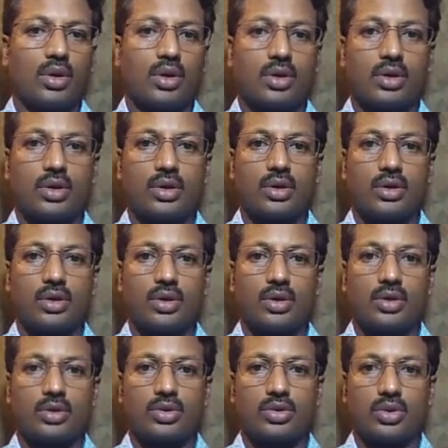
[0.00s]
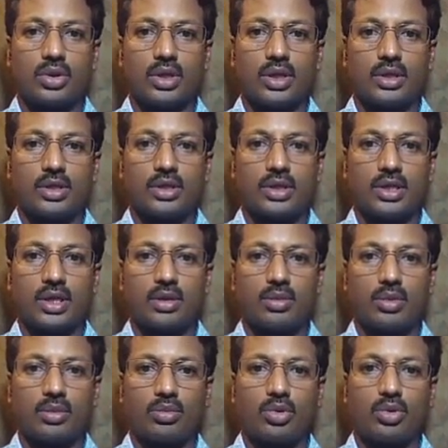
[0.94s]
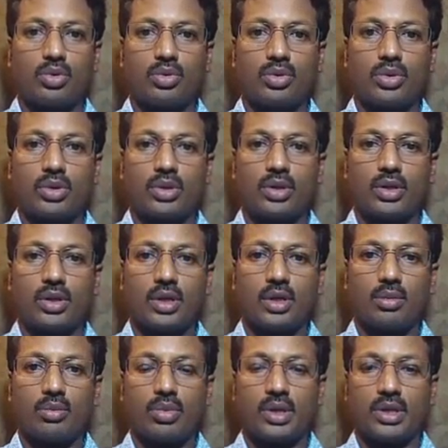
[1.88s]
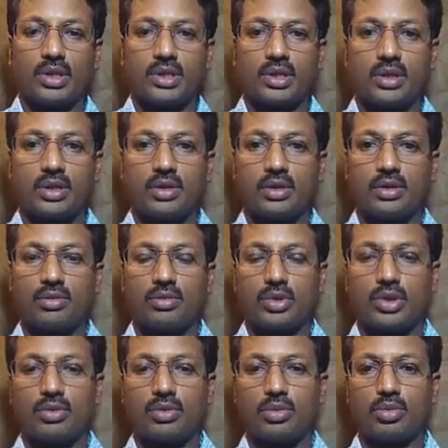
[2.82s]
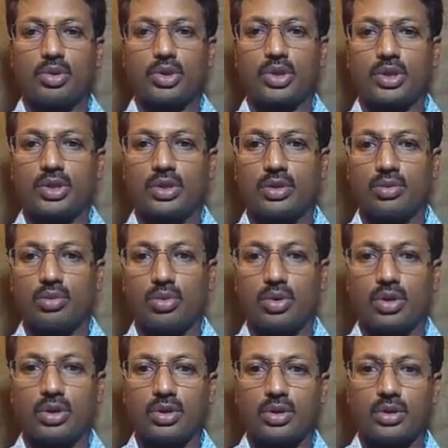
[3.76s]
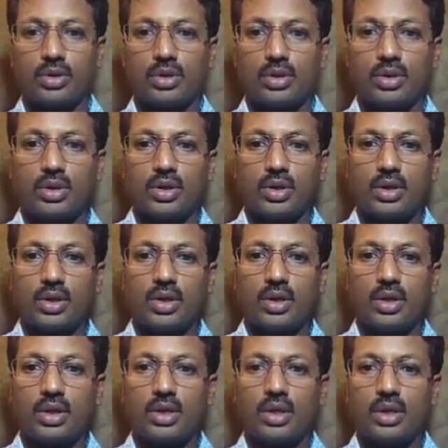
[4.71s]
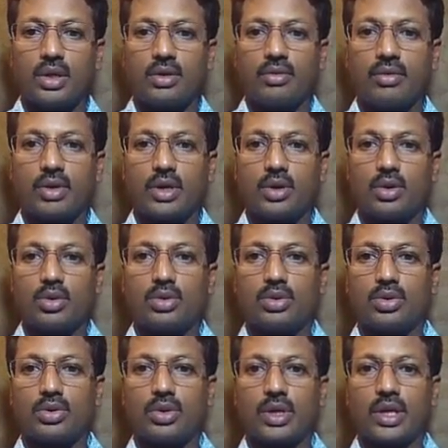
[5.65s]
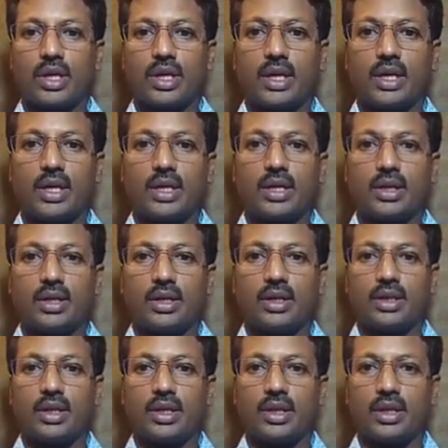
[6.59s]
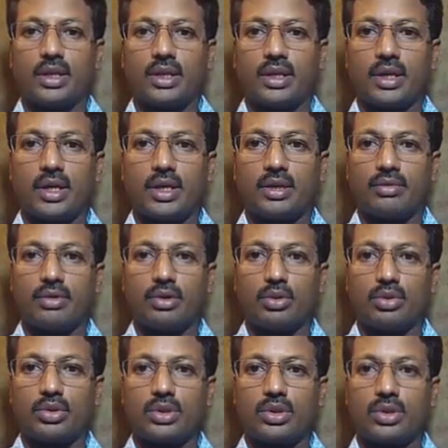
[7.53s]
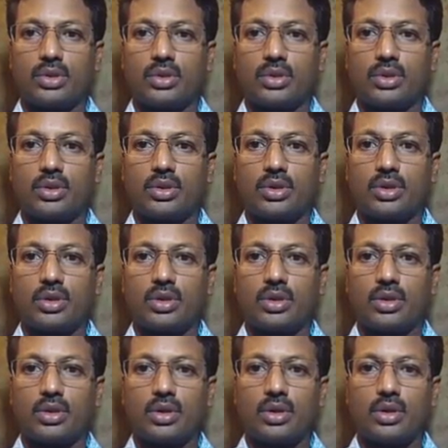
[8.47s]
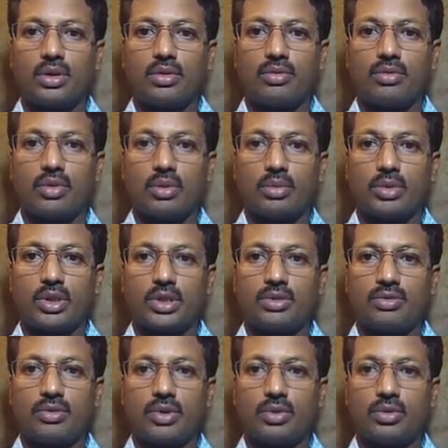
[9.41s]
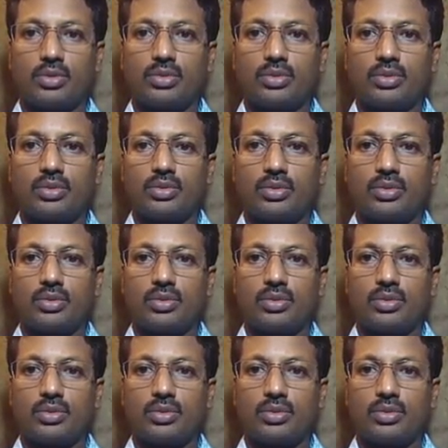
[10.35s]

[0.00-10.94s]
lock so that this can be moved and placed in whichever position you want. You can also create the other views from this view.